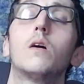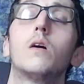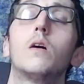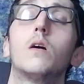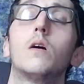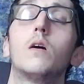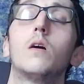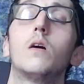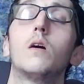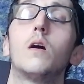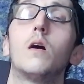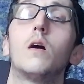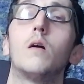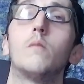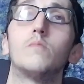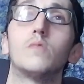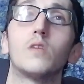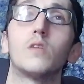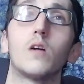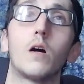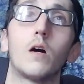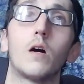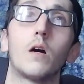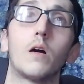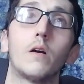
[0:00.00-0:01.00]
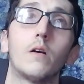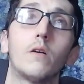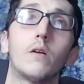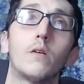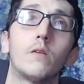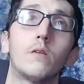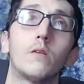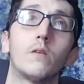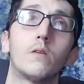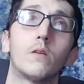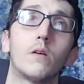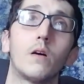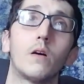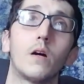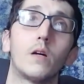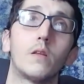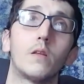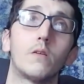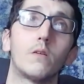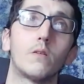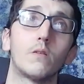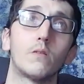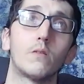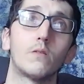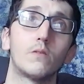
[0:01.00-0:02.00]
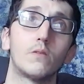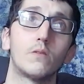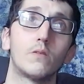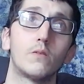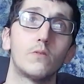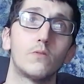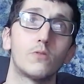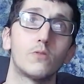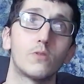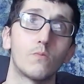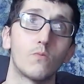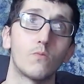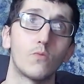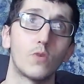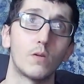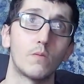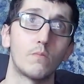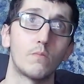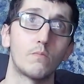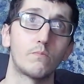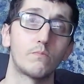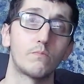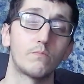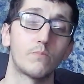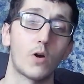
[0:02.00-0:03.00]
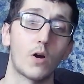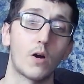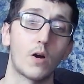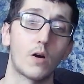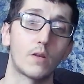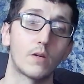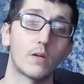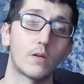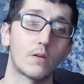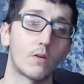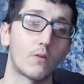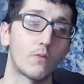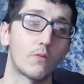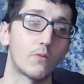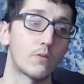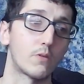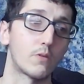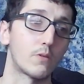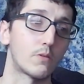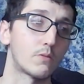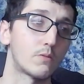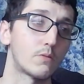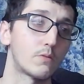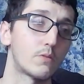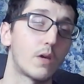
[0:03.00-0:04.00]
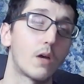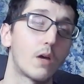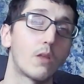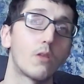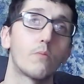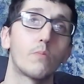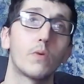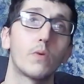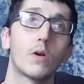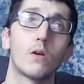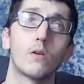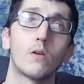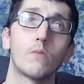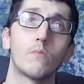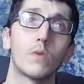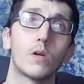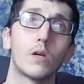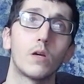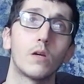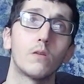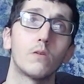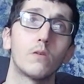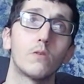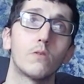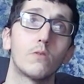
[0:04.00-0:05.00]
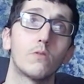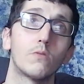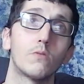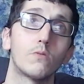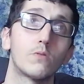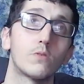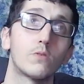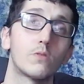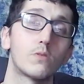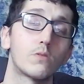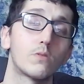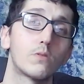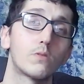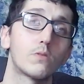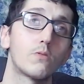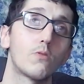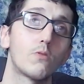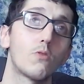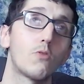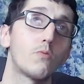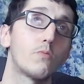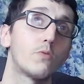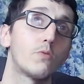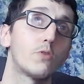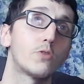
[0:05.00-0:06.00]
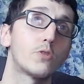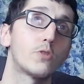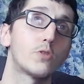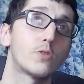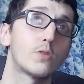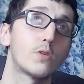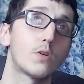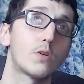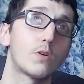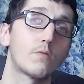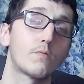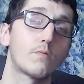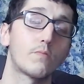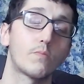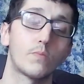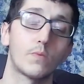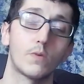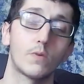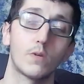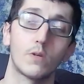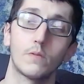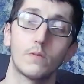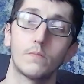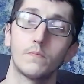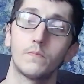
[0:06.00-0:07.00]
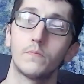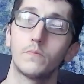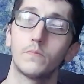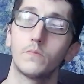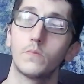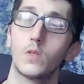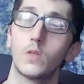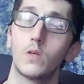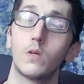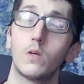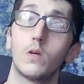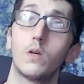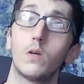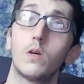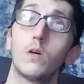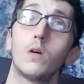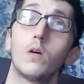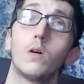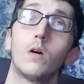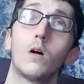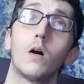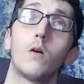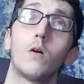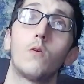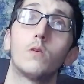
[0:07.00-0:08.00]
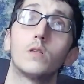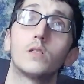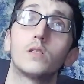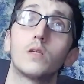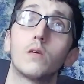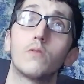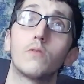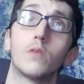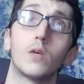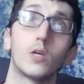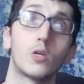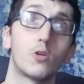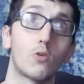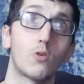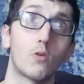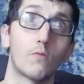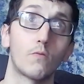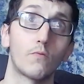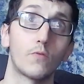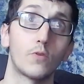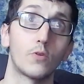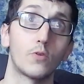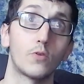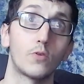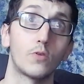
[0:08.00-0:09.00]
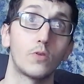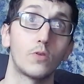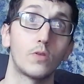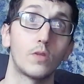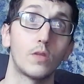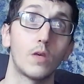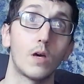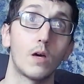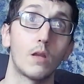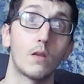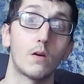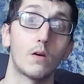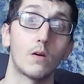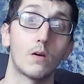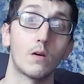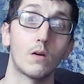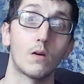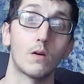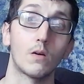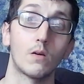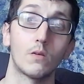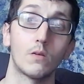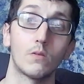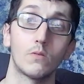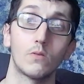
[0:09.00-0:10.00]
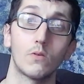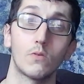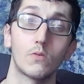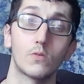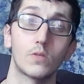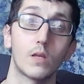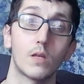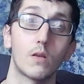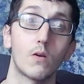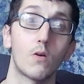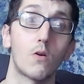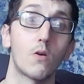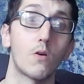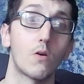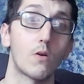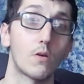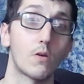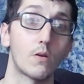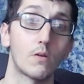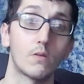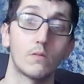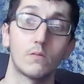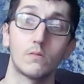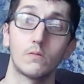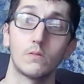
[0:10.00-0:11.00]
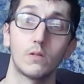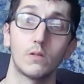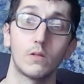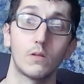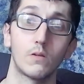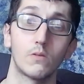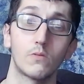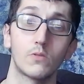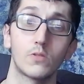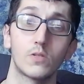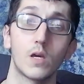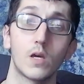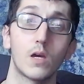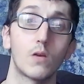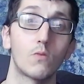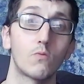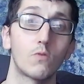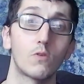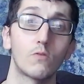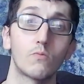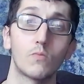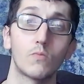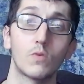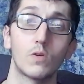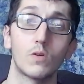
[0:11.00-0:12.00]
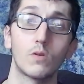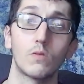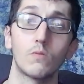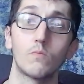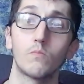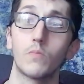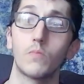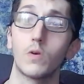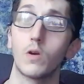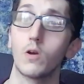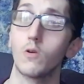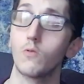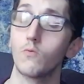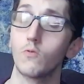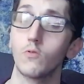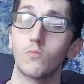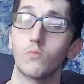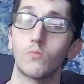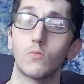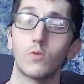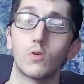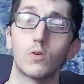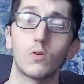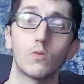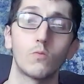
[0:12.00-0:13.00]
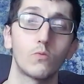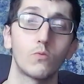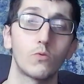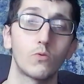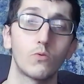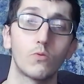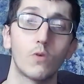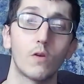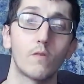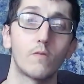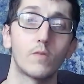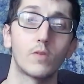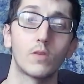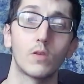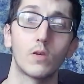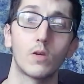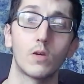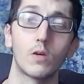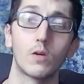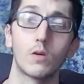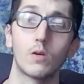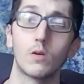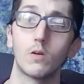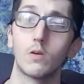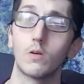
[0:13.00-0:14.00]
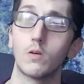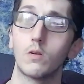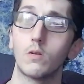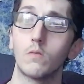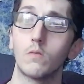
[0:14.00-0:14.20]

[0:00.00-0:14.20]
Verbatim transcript: I'm tired. I had to do some repotting on the yellow pear tomatoes, a whole bunch of stuff. But I want to say thank you all for that. Uh, those that are, you know, staying with me, bearing with me through everything. Um,